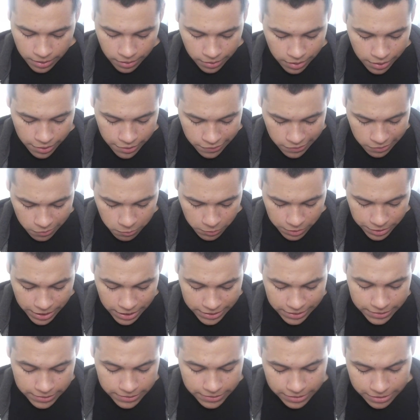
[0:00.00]
I think we
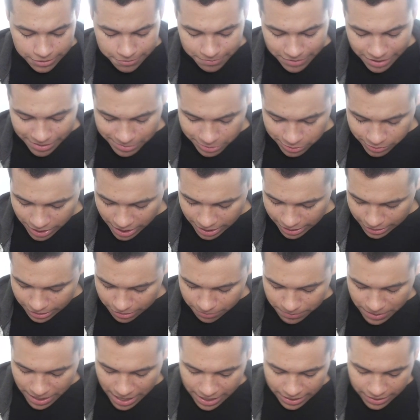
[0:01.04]
got this. Baby Dragon in the
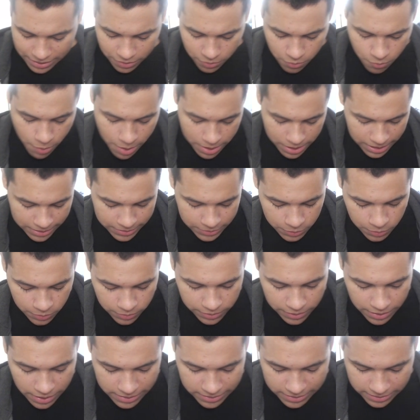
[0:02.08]
back when I do
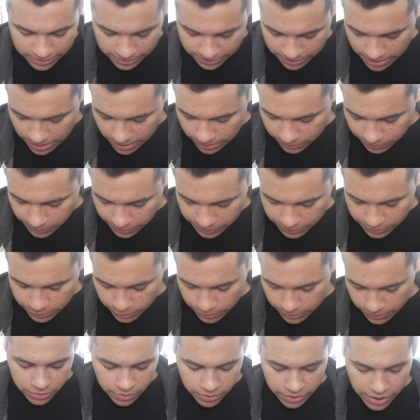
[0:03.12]
get 10
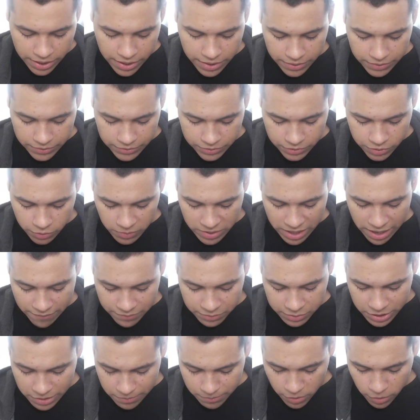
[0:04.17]
Elixir. Okay, so we have
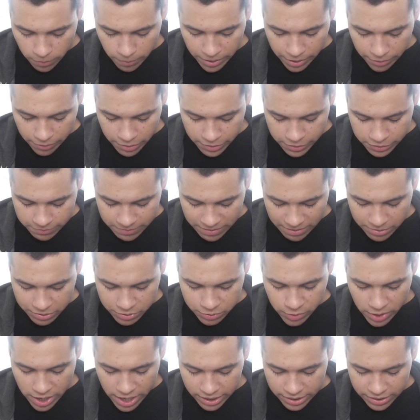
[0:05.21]
Elite Barbarians, Baby
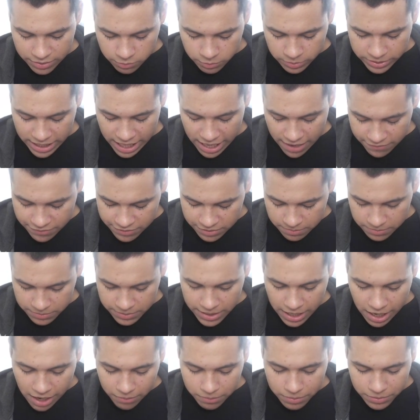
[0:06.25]
Dragon, we have some
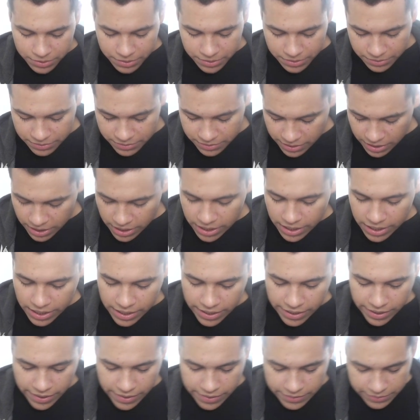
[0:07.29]
Goblins,
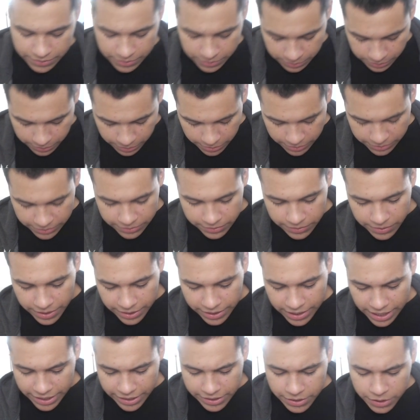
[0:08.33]
and it looks
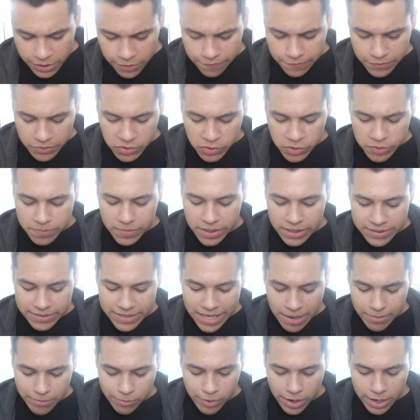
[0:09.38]
like I could have used my
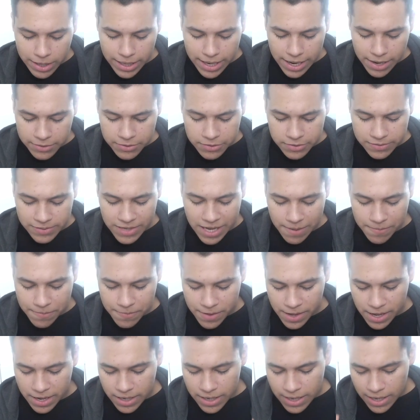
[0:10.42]
Zap right now to Zap
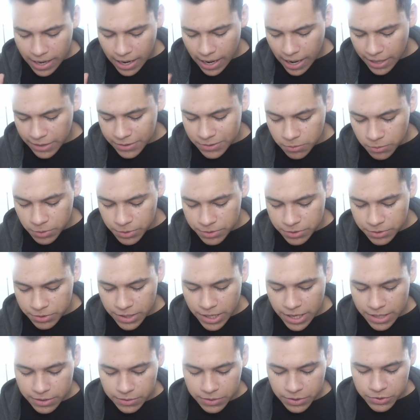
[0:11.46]
that Ice Wizard
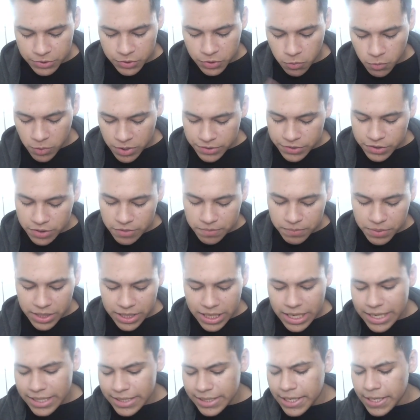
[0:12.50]
and electric Wizard,
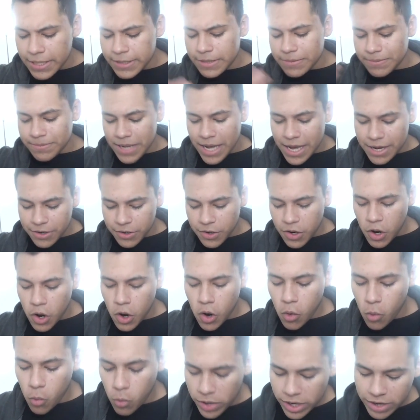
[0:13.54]
but it doesn't matter
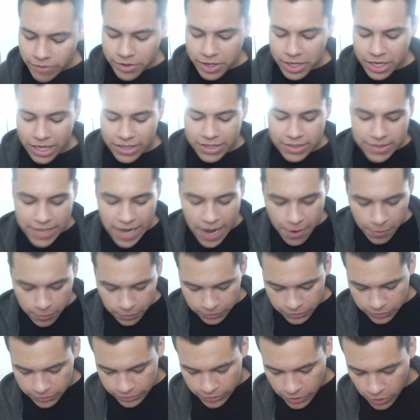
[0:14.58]
we already got the
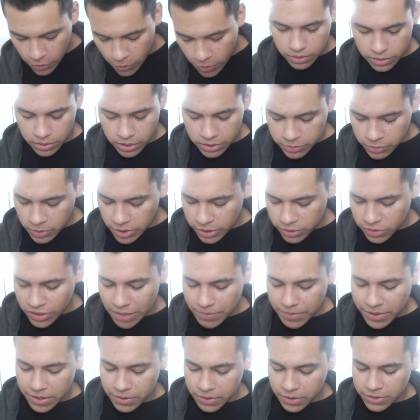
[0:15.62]
tower, so let's go ahead and
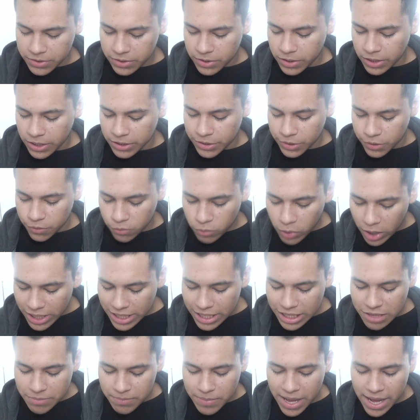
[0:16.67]
drop a elixir collector right
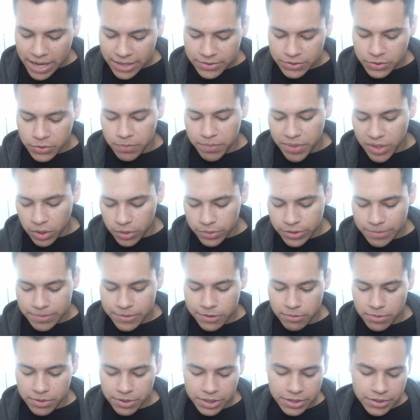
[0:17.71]
in the back to build up
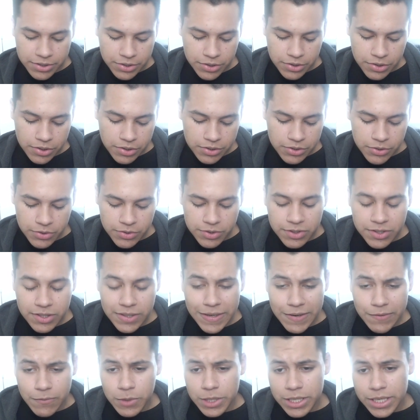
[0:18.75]
some elixir to see
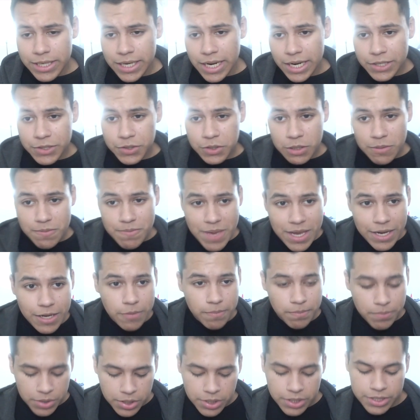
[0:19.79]
if we can actually make a
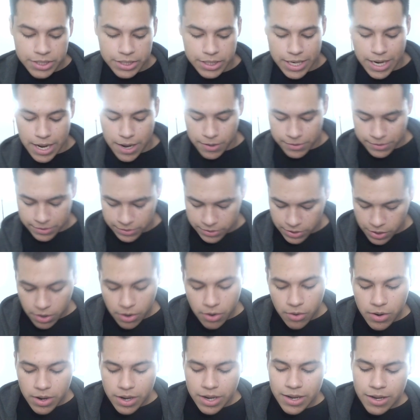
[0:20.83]
push now.
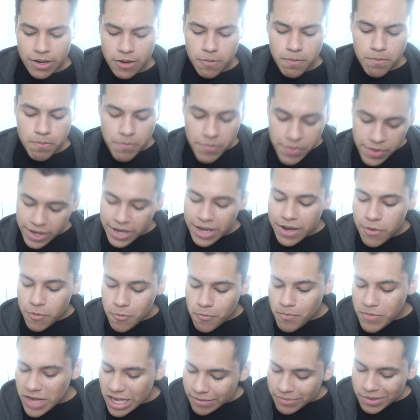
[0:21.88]
So they
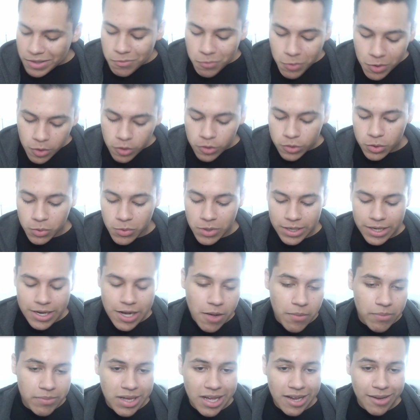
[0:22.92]
maybe will do a
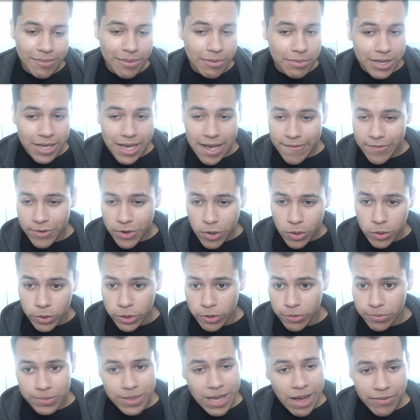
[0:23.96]
comeback. Maybe they have
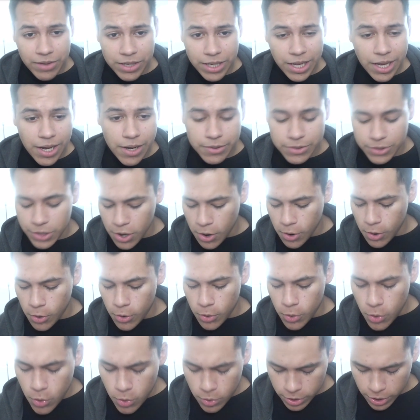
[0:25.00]
Golem, Lava Hound,
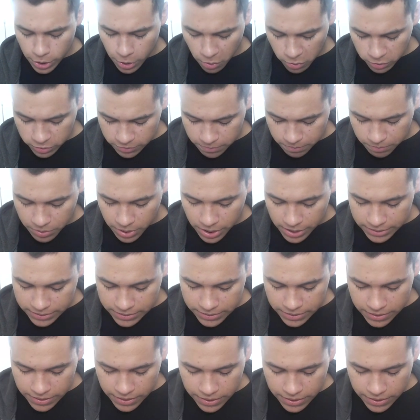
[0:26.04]
who knows, but...